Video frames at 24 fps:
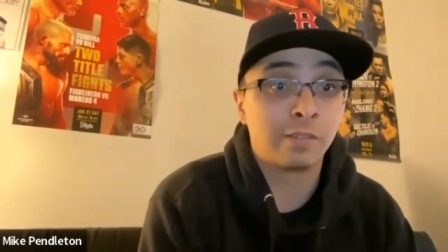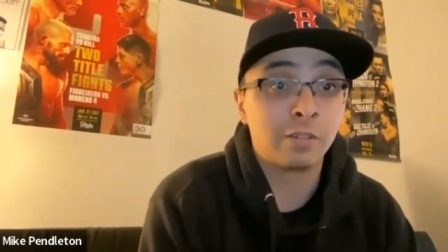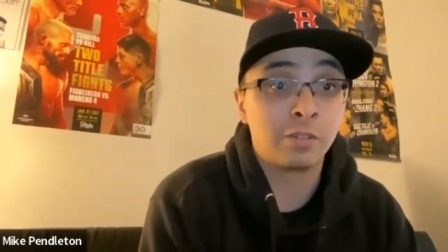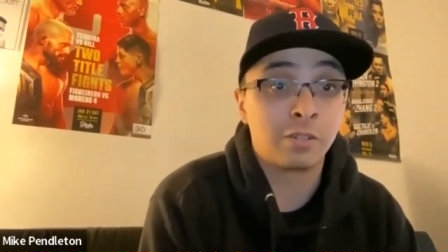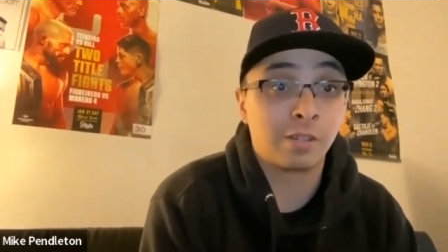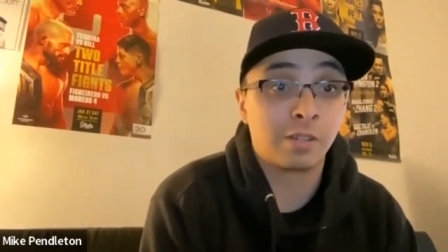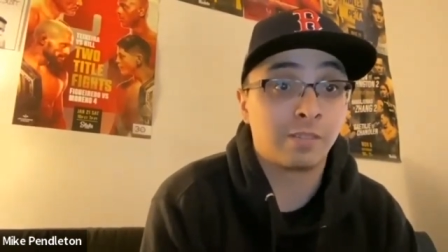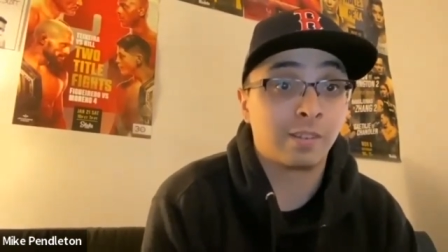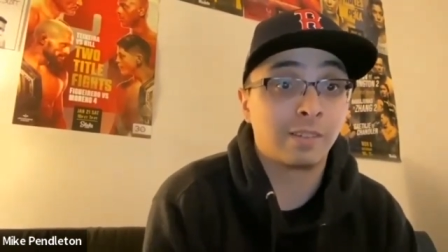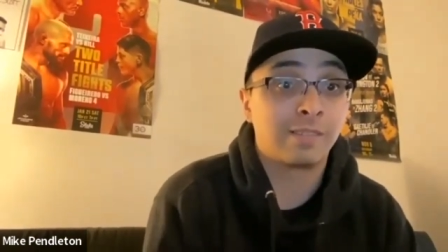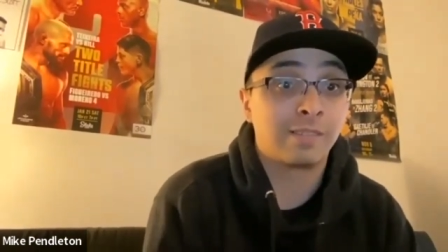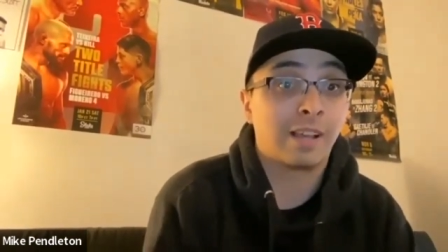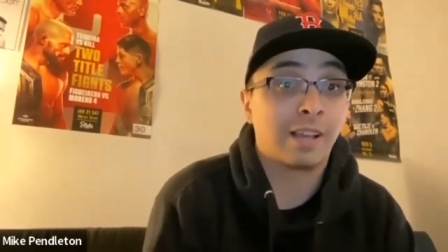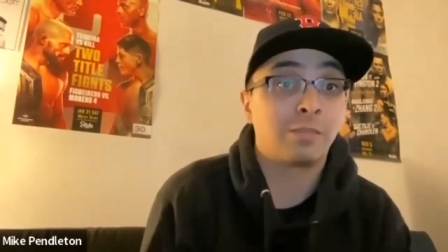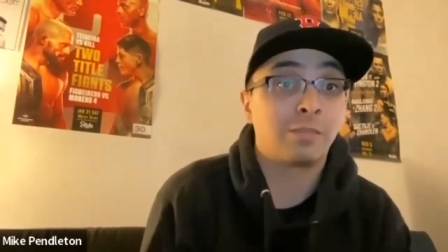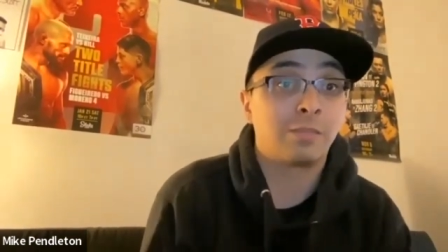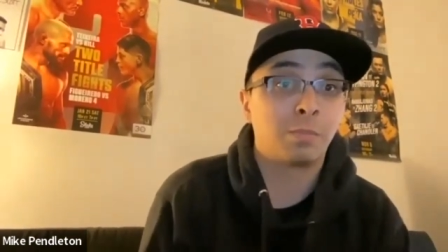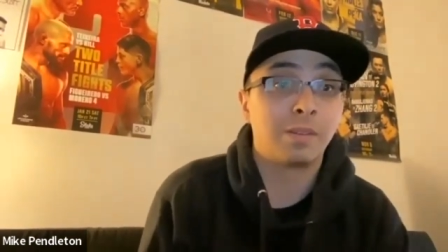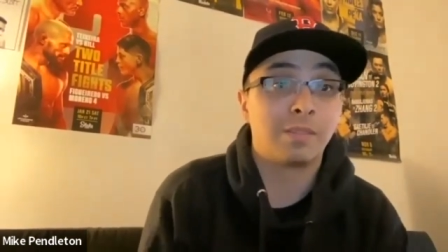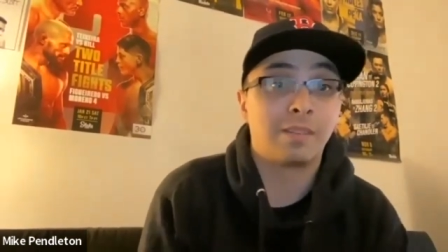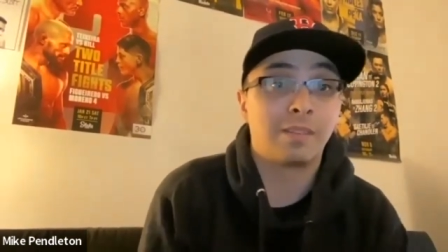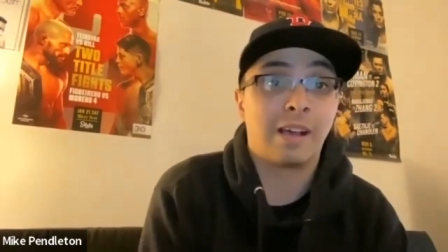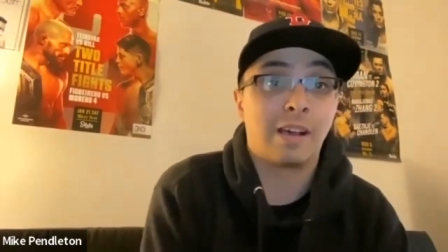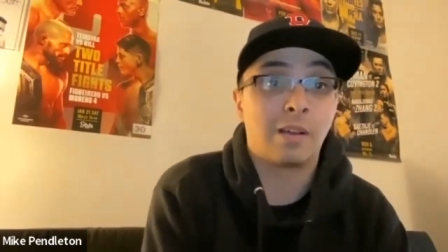It's just a
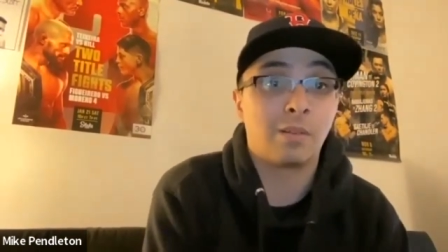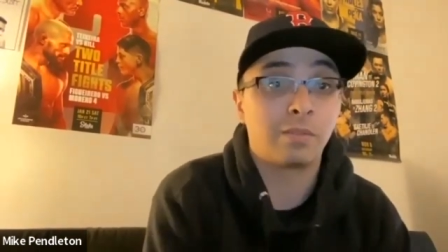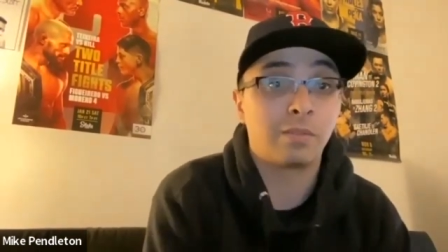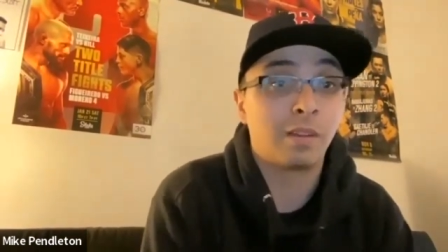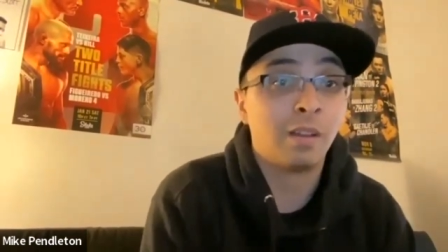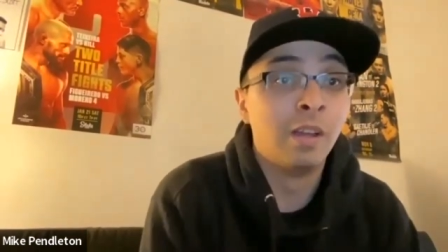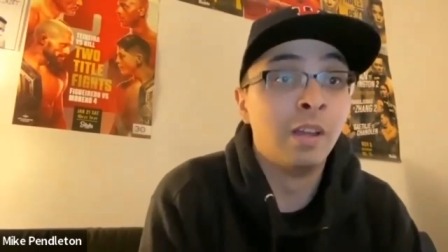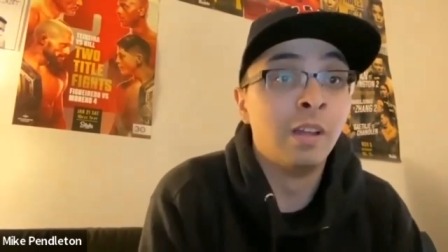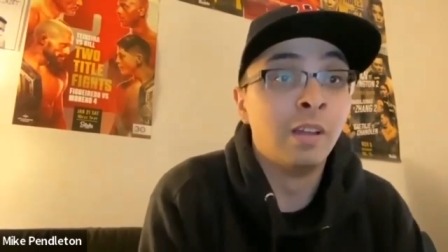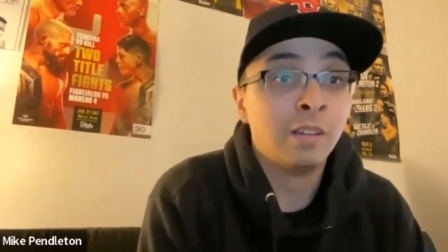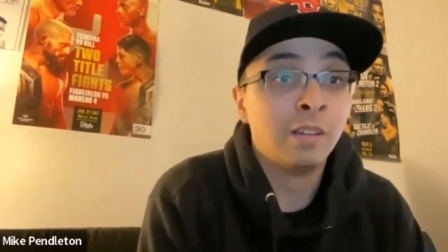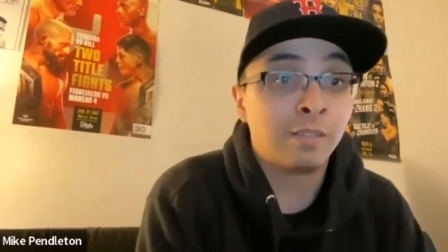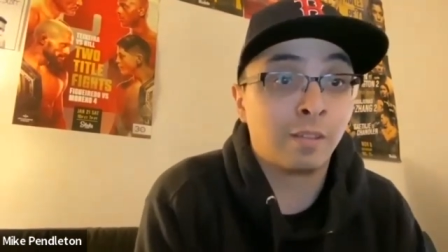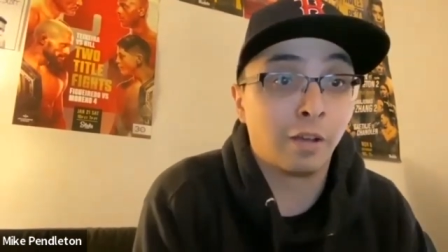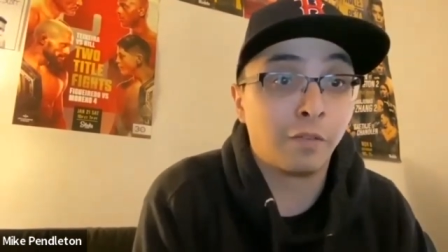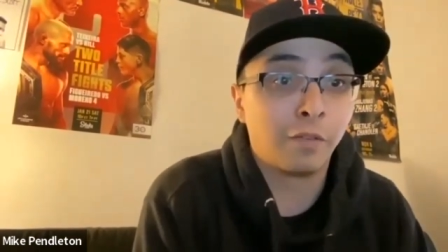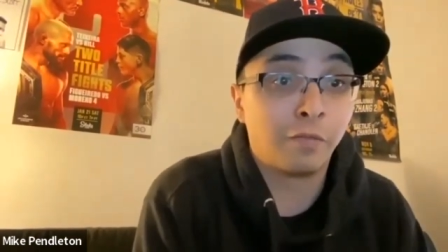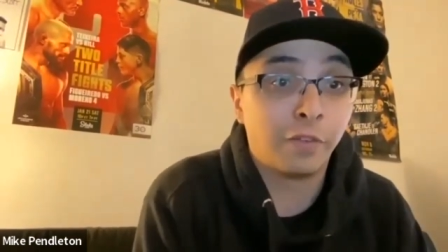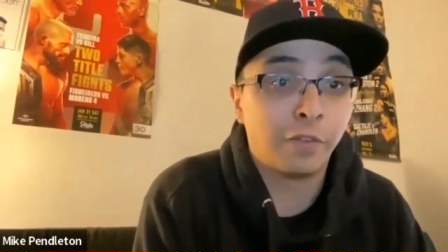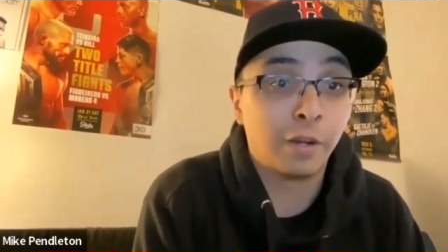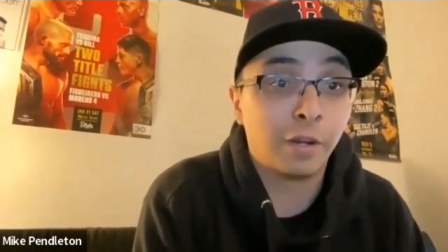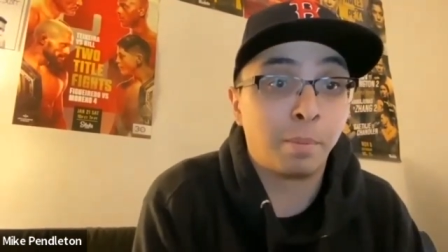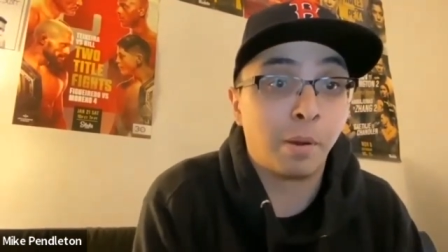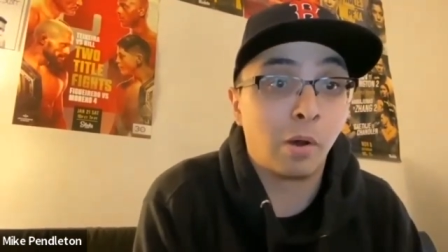testament to how
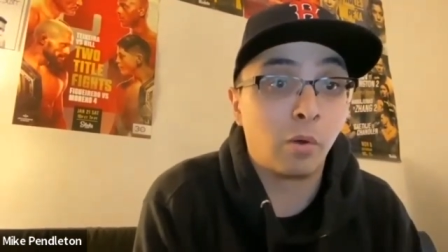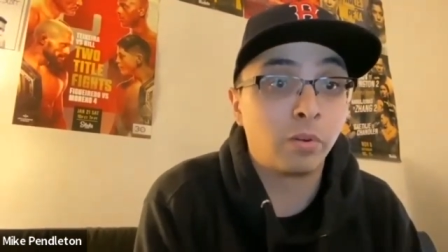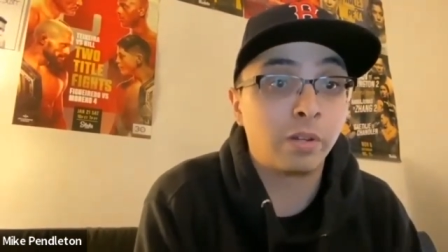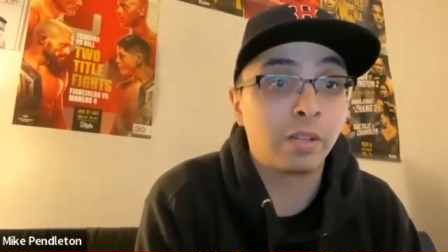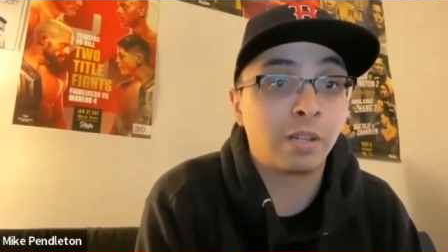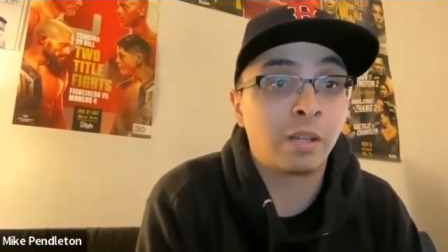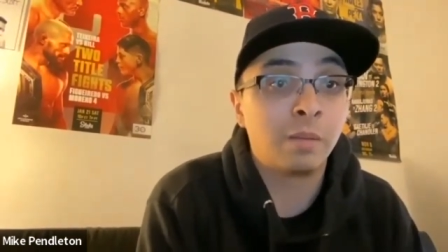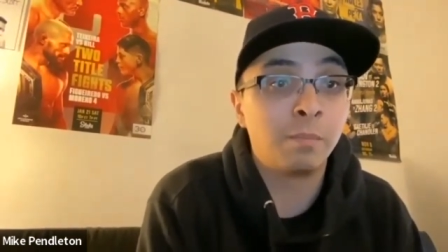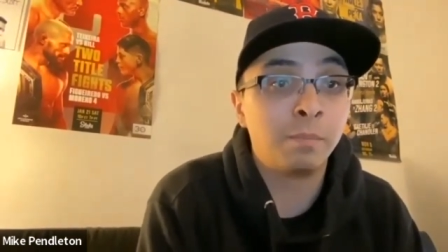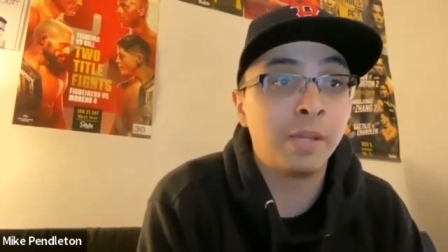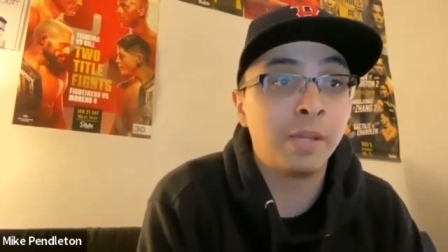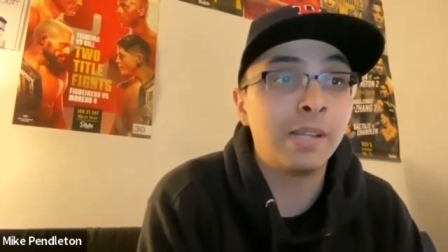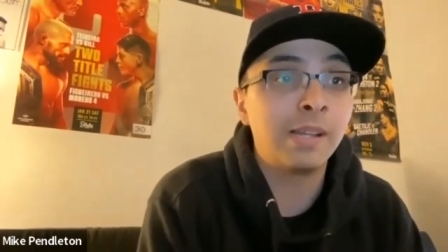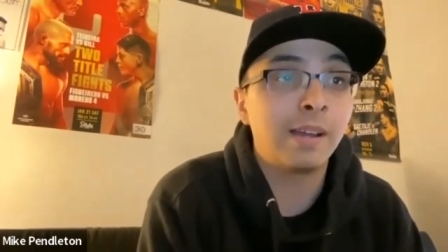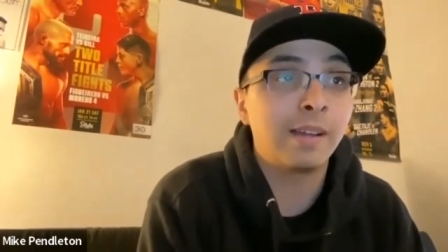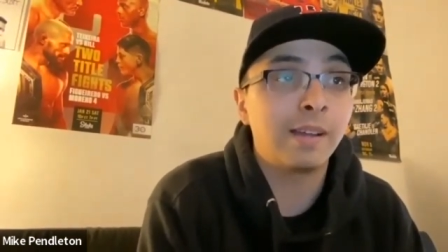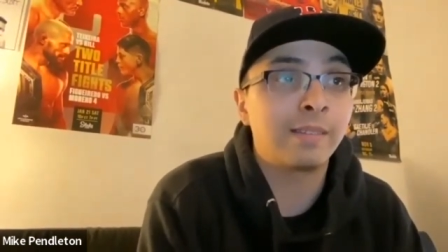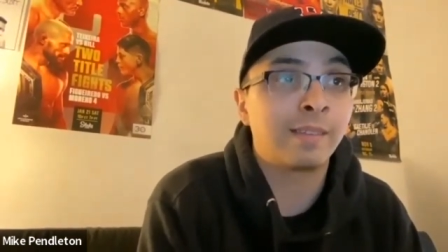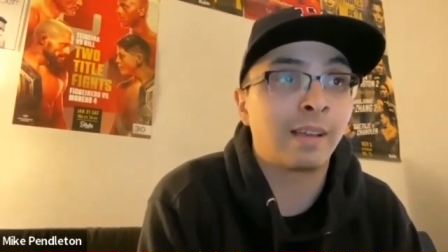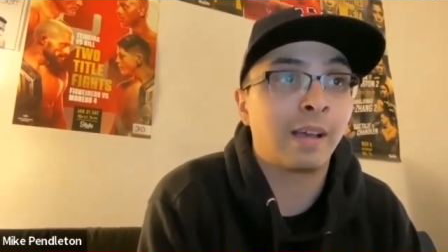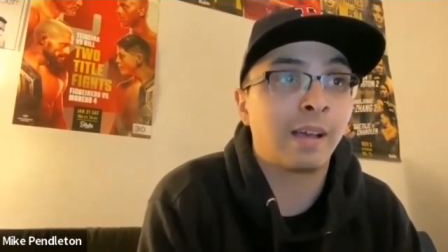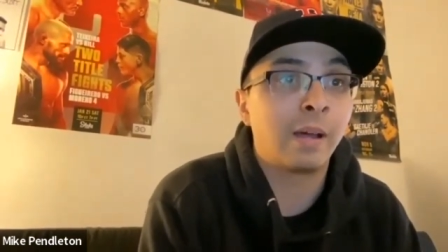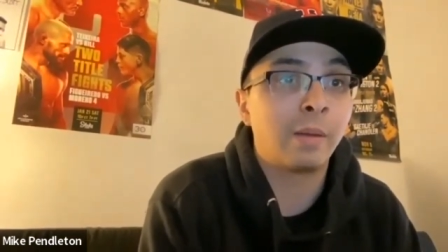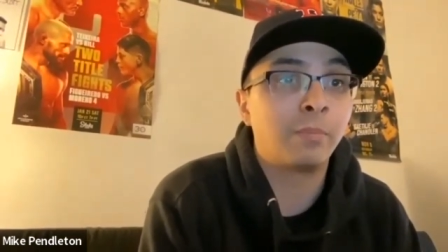tough an opponent can be
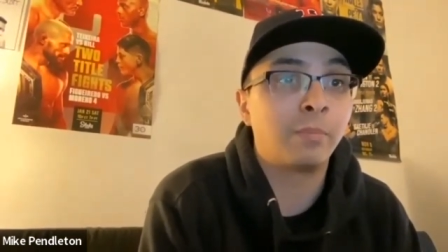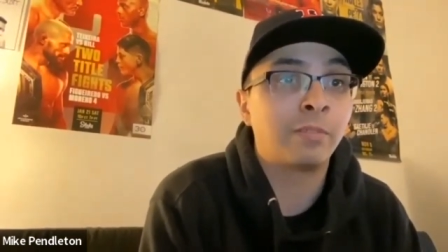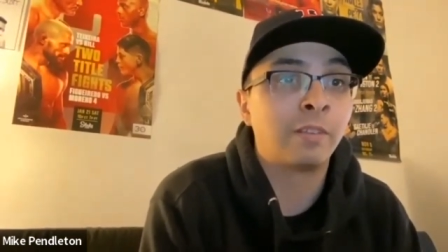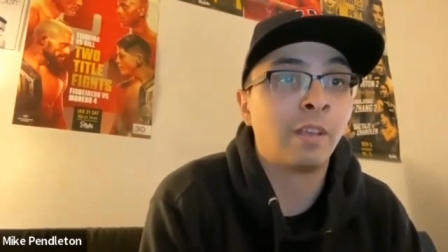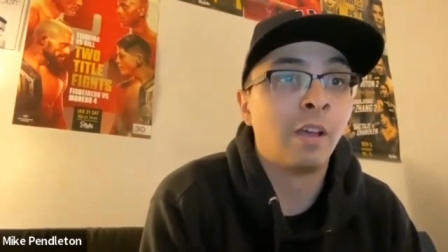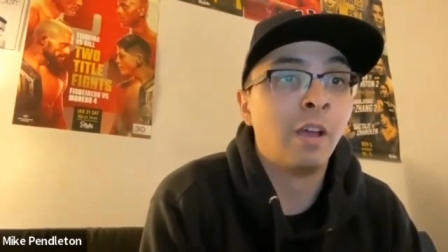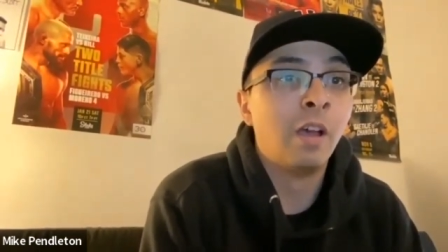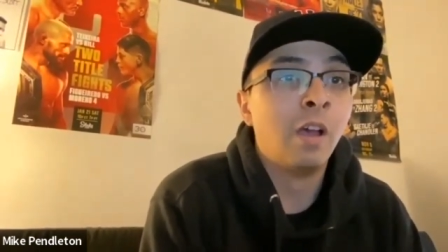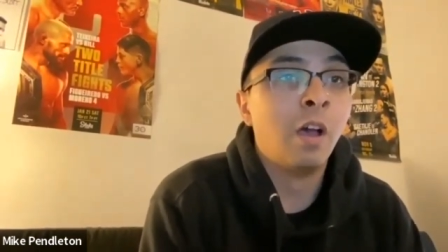at times.